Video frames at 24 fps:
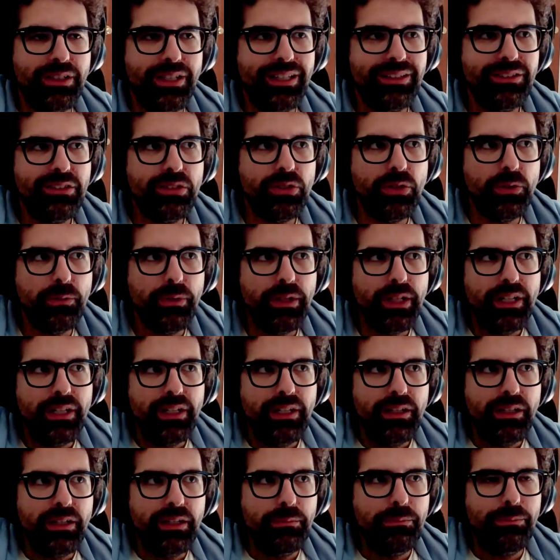And so,
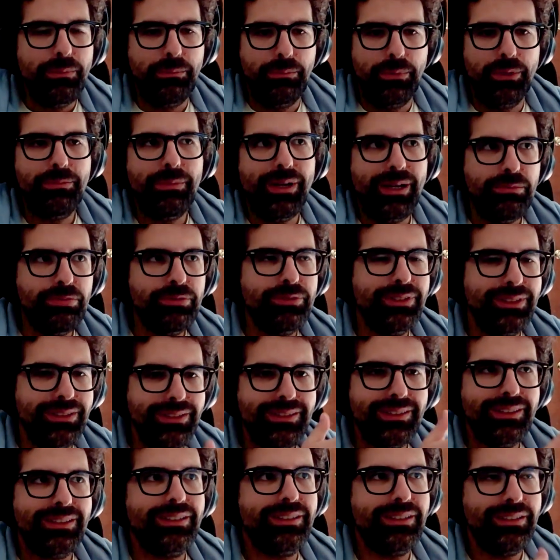but my point is,
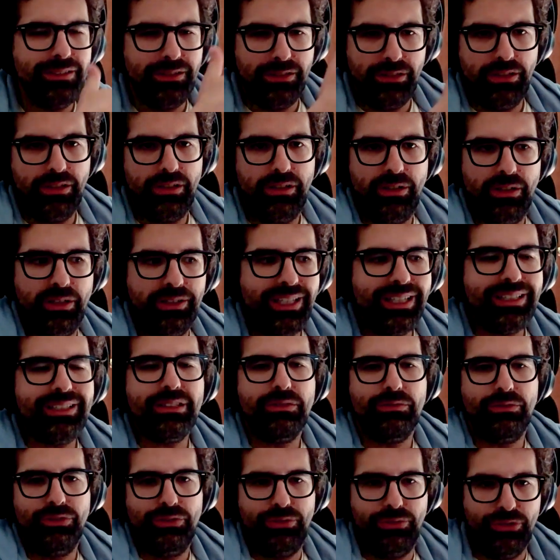this is an
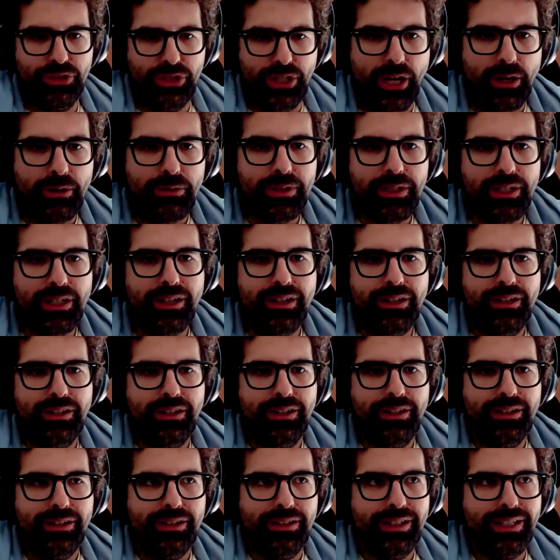active research area,
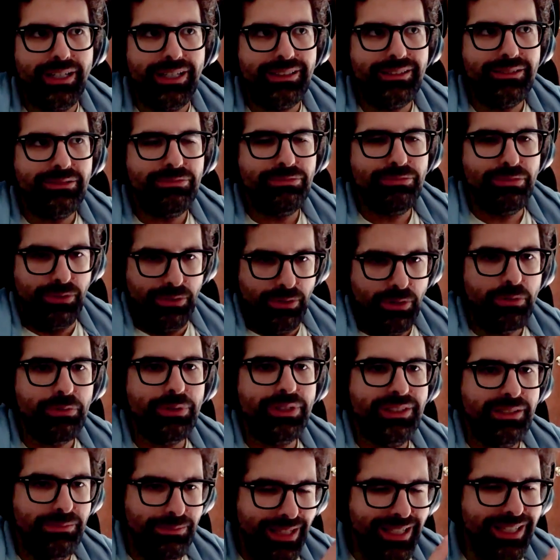and we're
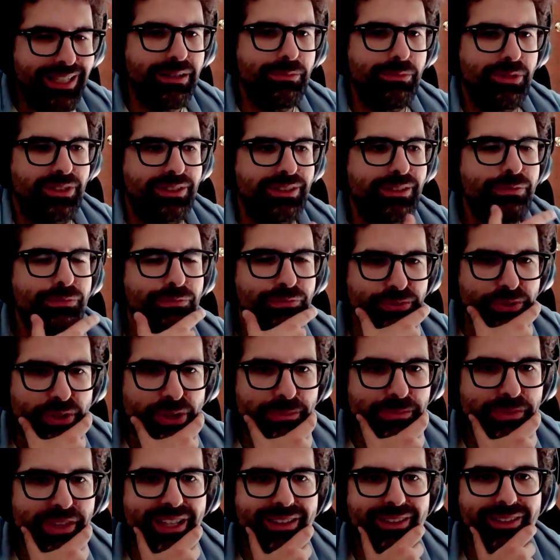already making money
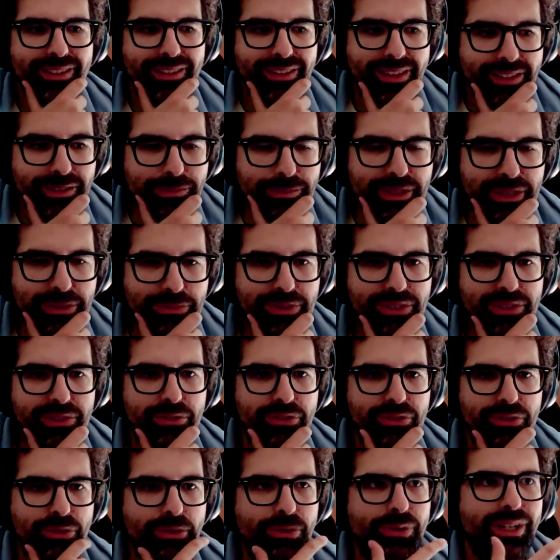from that thing that's being
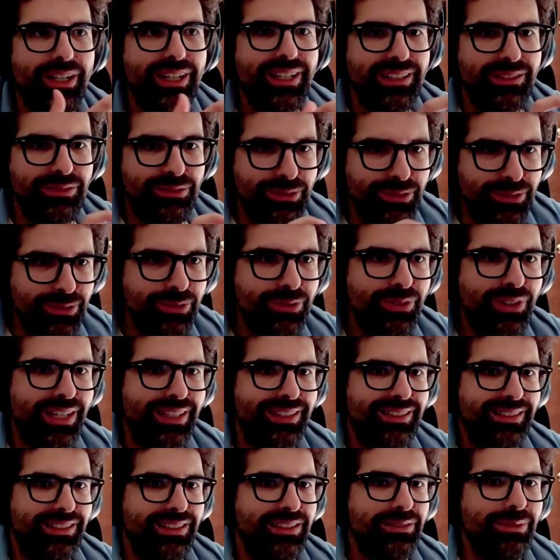researched. So to do
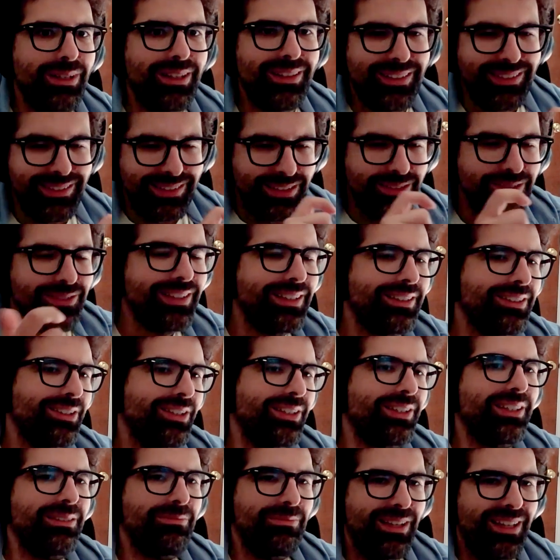that in email, that tells that
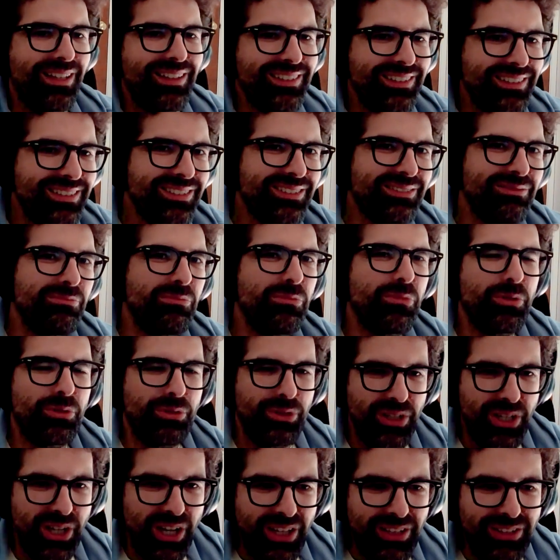email is the more
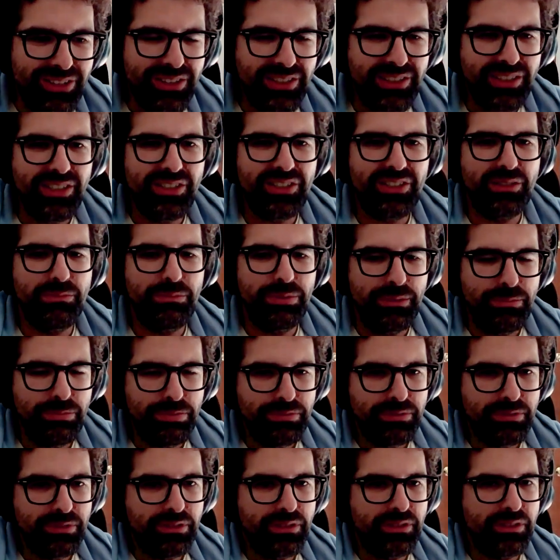cutting edge than
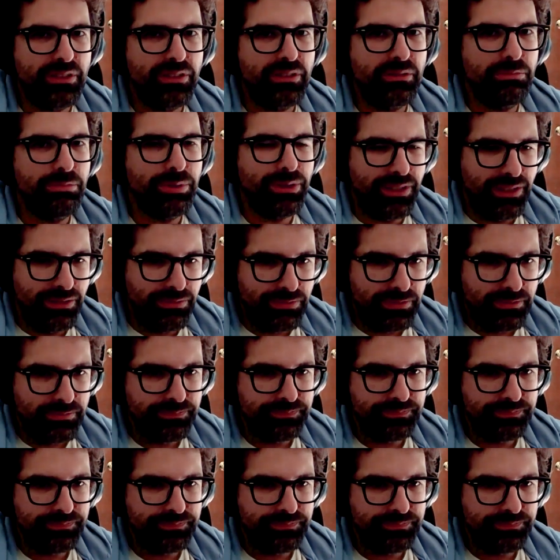people believe.